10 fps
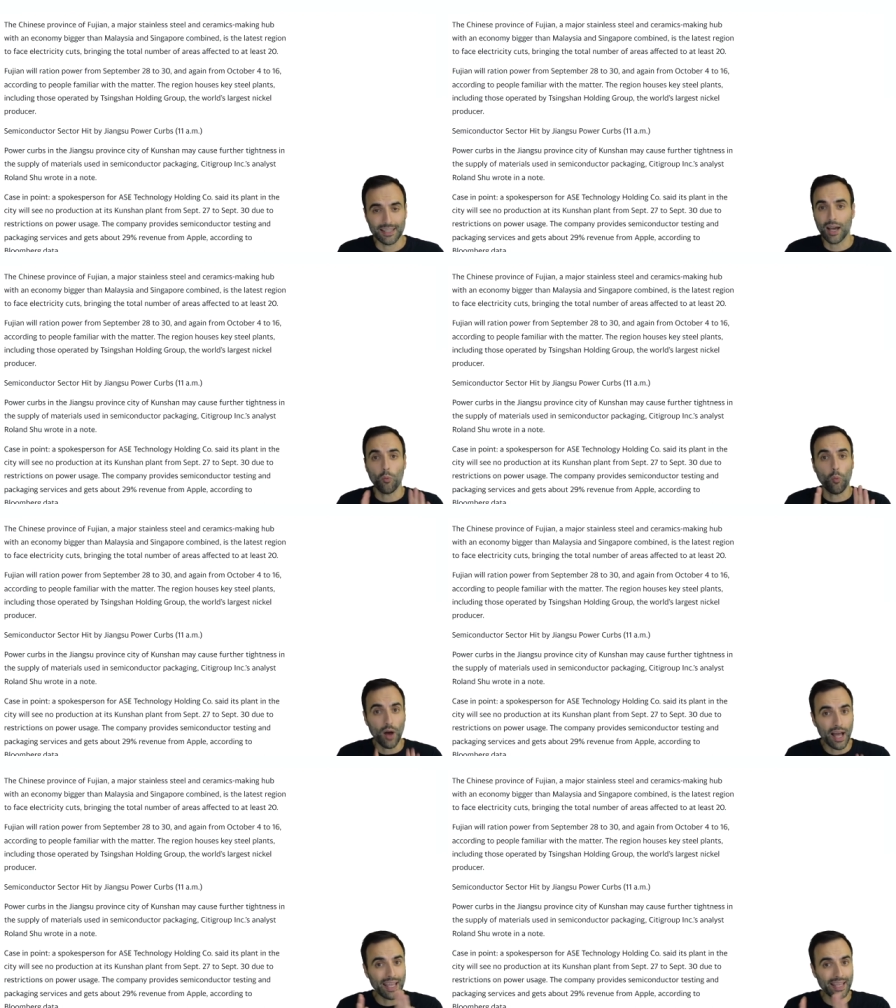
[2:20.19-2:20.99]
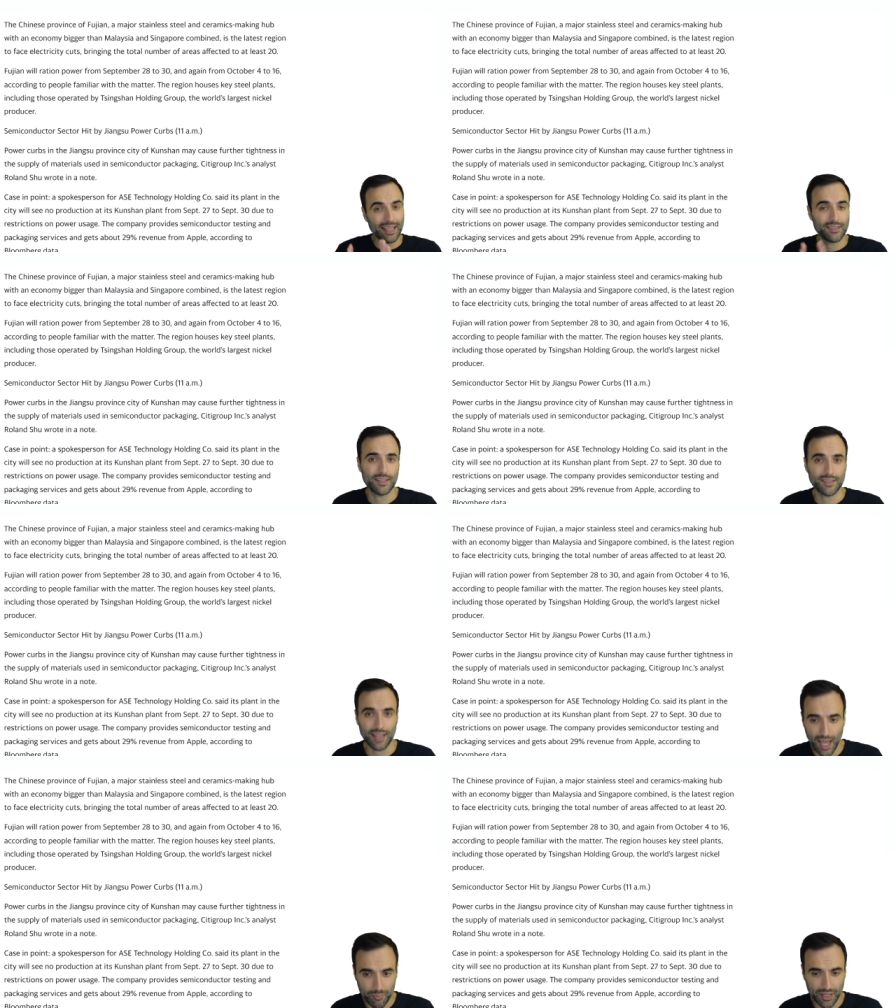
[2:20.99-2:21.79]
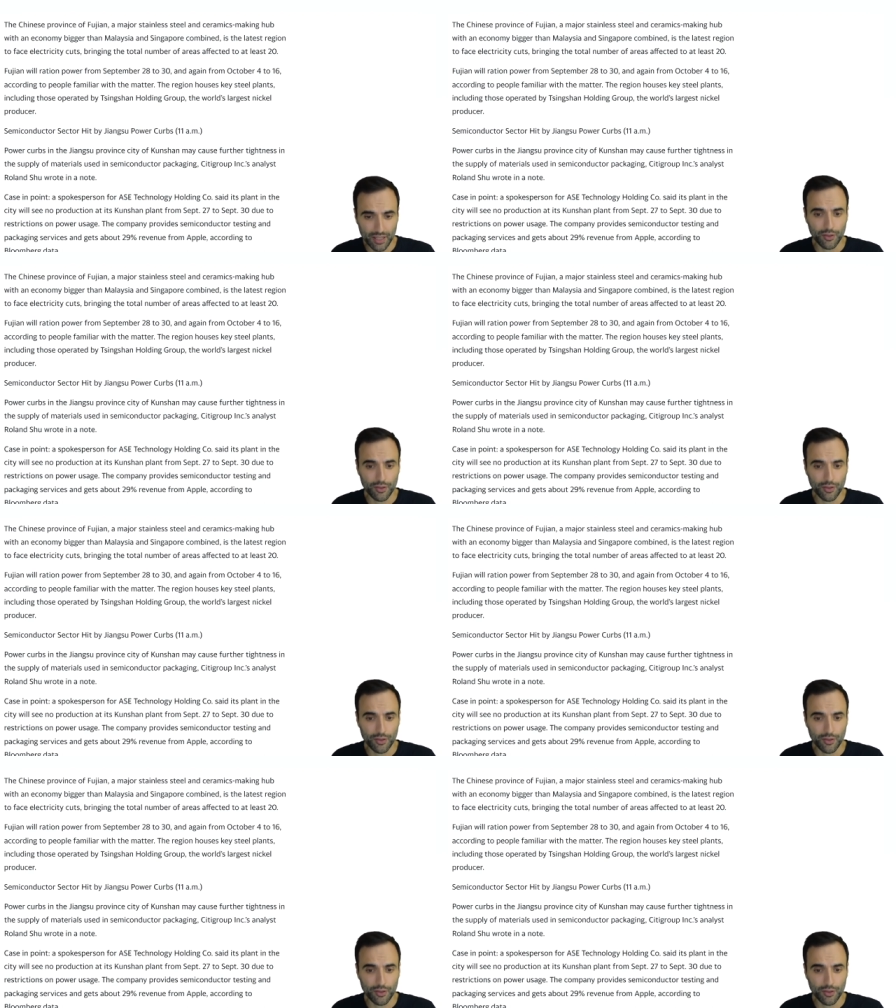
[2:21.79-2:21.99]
Now, why is this happening?